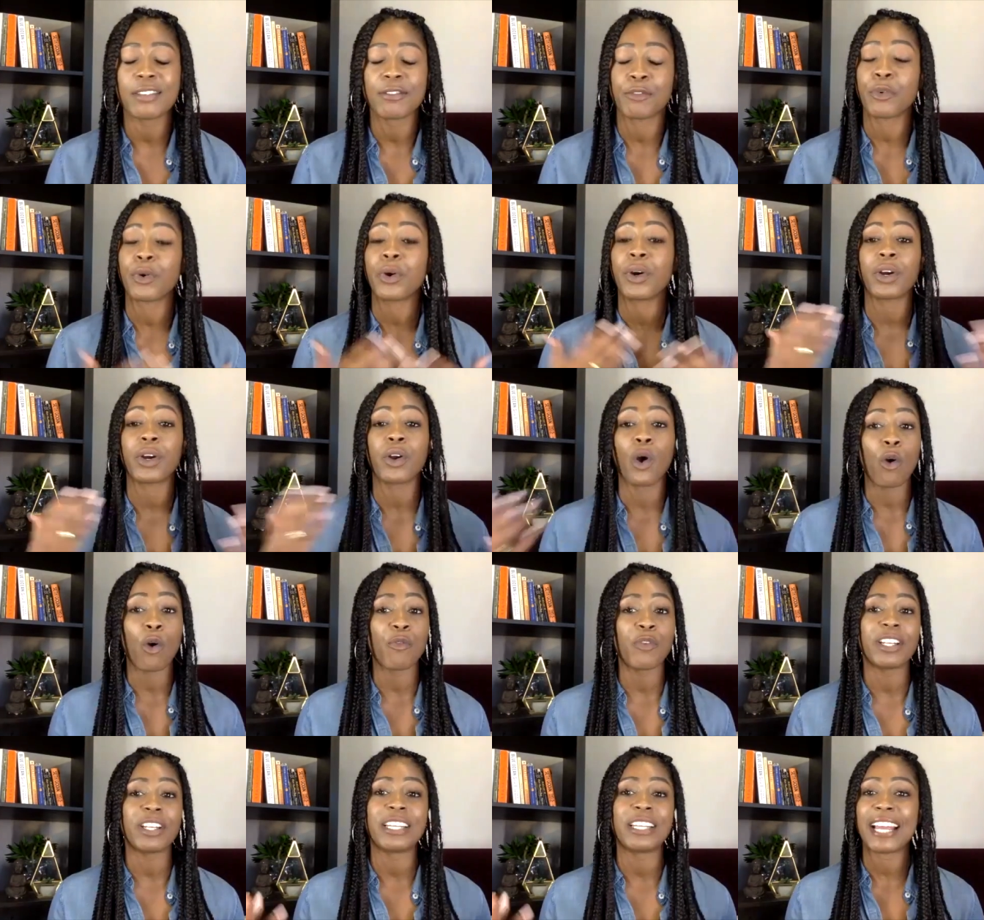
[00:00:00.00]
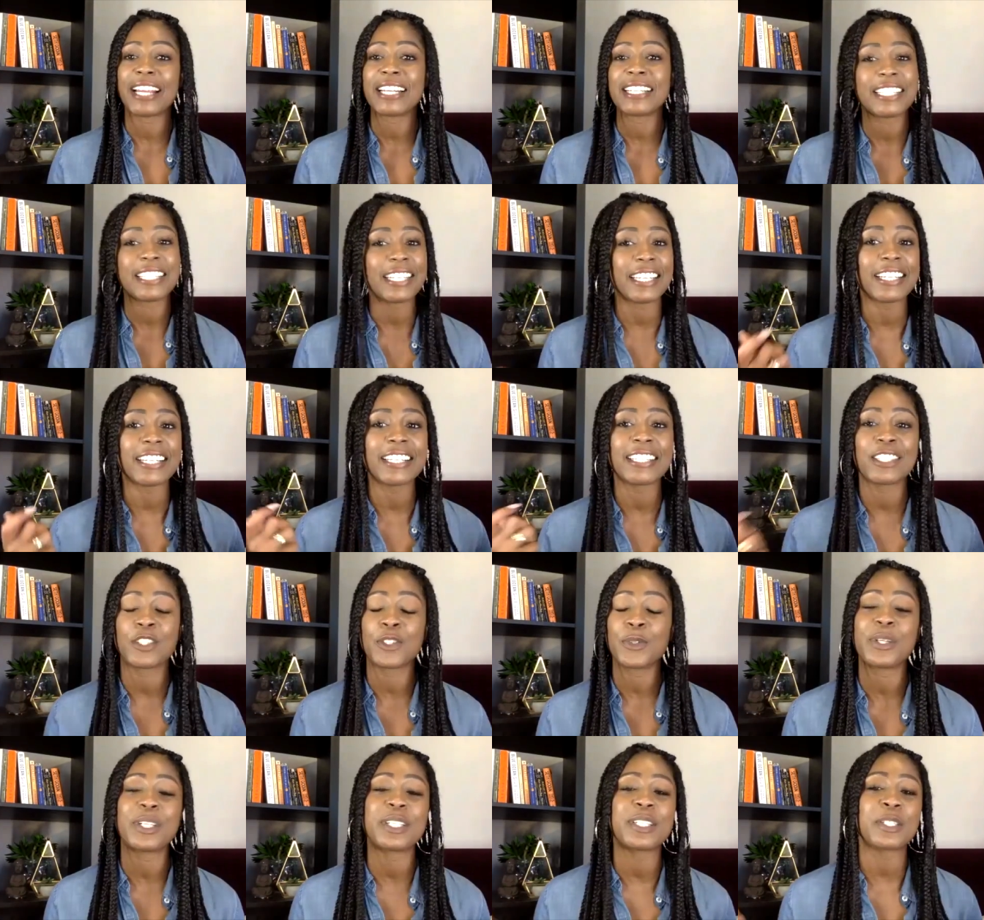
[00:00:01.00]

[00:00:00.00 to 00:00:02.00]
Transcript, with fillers: for COVID-19 Student